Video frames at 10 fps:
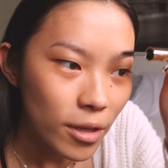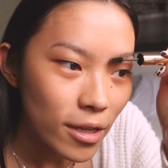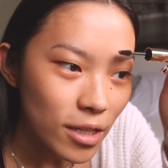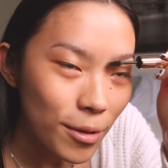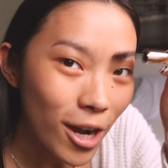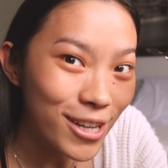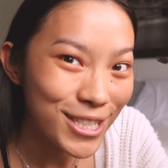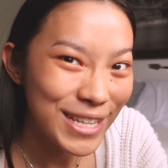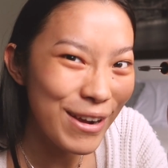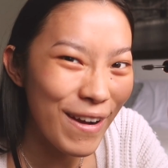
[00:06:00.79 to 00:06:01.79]
because I've
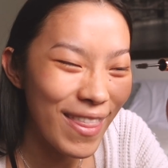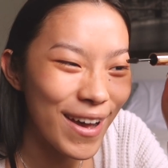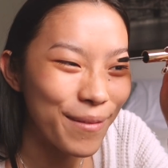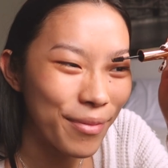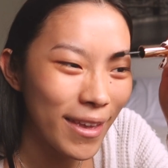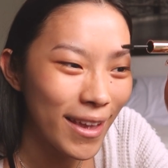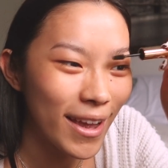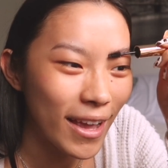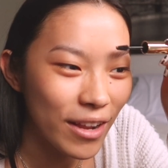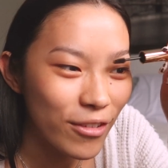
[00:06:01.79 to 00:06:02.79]
got two of them,
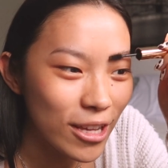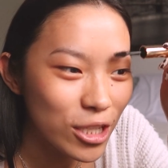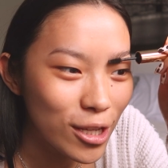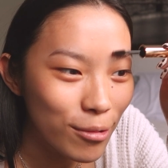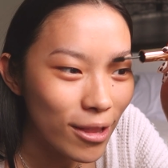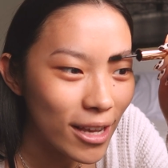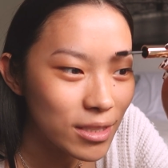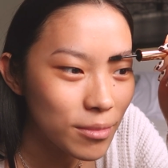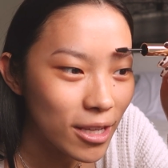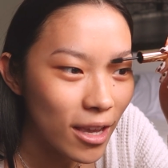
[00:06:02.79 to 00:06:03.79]
and I feel like two will
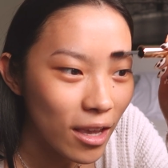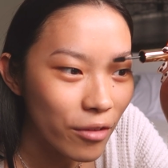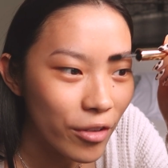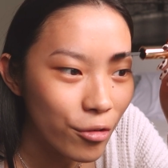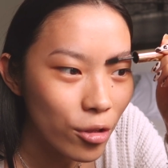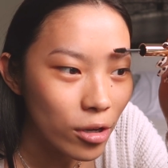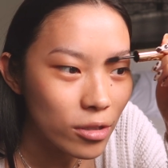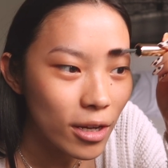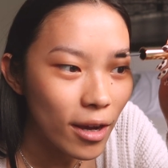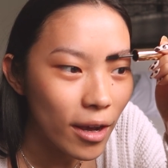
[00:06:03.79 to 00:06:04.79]
last me a very
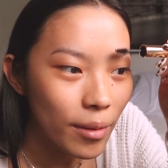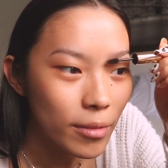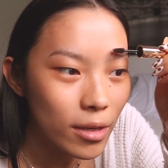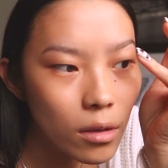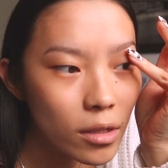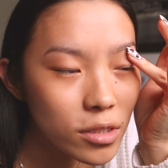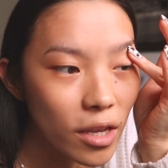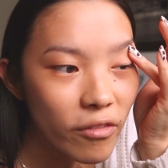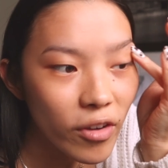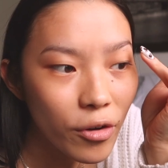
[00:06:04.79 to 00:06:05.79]
long time. It's
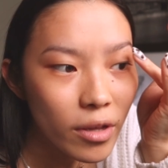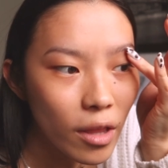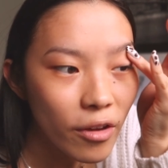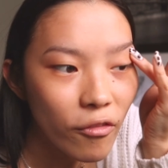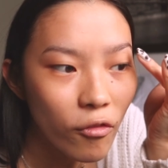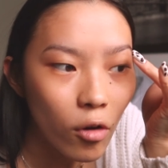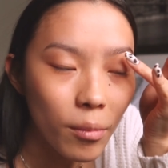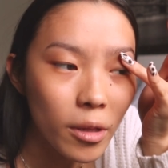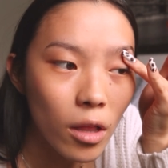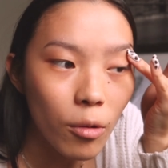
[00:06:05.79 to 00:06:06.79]
a very light
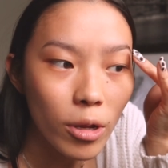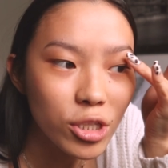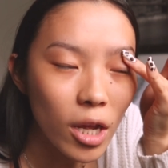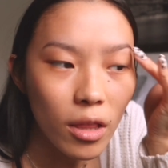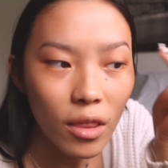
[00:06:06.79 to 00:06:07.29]
formula, which I